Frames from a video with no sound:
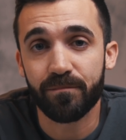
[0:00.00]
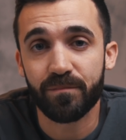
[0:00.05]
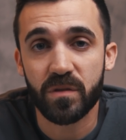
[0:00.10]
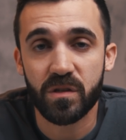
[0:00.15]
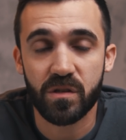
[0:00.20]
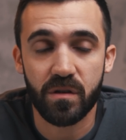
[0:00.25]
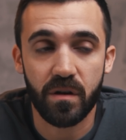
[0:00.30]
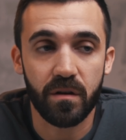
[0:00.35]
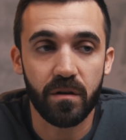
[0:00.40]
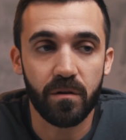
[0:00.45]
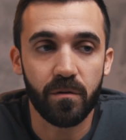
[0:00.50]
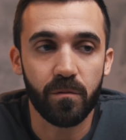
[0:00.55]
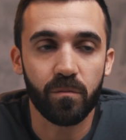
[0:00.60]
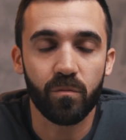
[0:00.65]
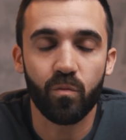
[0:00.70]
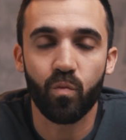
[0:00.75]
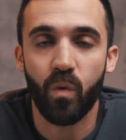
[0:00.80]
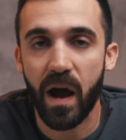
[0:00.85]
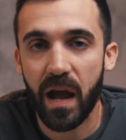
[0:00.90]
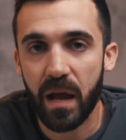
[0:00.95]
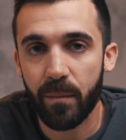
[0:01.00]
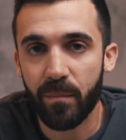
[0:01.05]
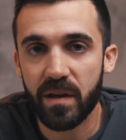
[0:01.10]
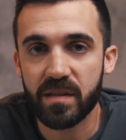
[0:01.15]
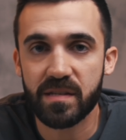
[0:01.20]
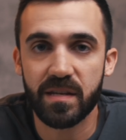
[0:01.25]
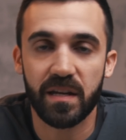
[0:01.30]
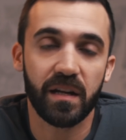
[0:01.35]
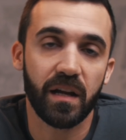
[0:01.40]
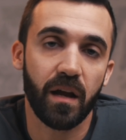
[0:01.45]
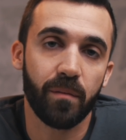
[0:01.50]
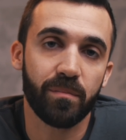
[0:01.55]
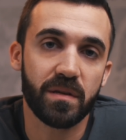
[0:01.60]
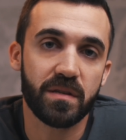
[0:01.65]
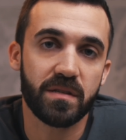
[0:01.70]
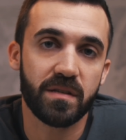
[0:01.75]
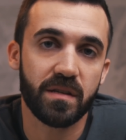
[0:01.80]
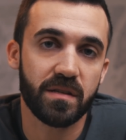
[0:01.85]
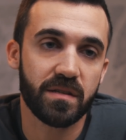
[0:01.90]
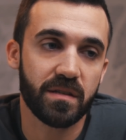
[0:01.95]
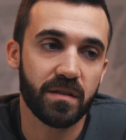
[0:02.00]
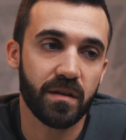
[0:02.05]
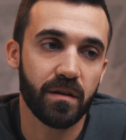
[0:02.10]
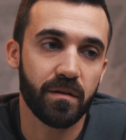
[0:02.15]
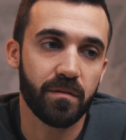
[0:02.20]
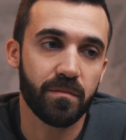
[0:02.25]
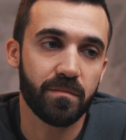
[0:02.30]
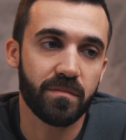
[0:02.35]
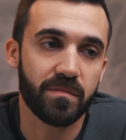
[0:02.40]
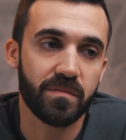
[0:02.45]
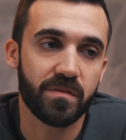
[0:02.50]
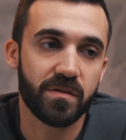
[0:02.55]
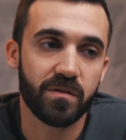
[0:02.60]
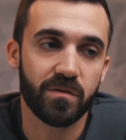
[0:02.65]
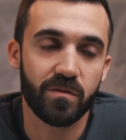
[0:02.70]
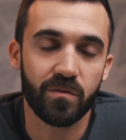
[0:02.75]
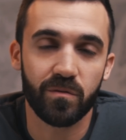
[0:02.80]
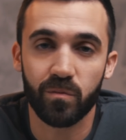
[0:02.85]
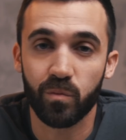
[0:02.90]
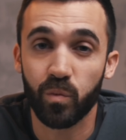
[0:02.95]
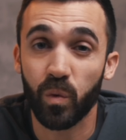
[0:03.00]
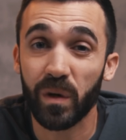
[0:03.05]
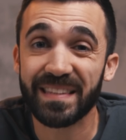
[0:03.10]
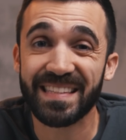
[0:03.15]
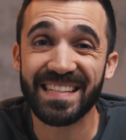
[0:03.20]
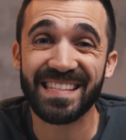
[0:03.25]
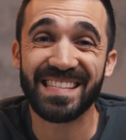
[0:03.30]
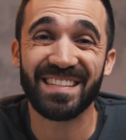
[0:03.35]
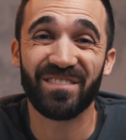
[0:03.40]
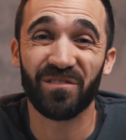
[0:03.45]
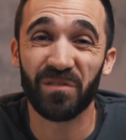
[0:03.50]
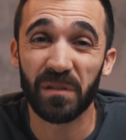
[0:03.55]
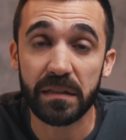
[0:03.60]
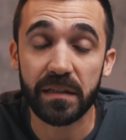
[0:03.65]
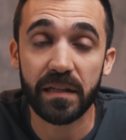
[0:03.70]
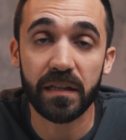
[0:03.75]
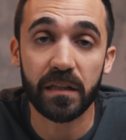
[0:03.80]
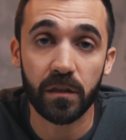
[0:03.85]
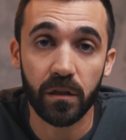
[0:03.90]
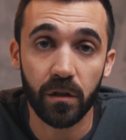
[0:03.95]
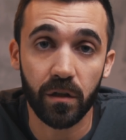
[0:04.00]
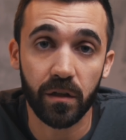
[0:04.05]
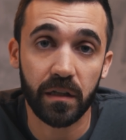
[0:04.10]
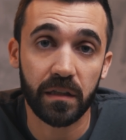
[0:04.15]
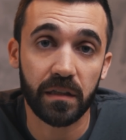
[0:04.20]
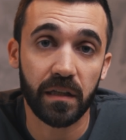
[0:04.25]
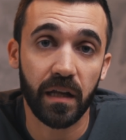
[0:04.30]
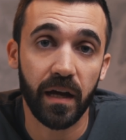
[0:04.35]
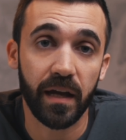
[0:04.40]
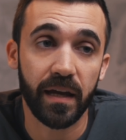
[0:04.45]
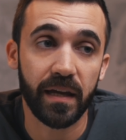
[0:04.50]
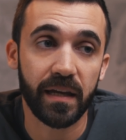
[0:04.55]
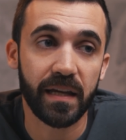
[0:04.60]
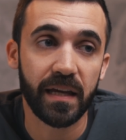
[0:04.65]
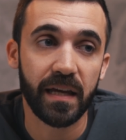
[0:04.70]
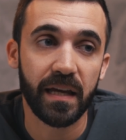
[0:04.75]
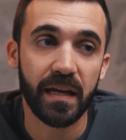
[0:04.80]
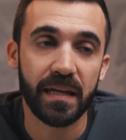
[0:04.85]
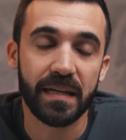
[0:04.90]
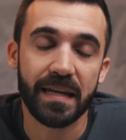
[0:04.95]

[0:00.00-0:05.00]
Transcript: So why am I setting up these systems? What does it really look like?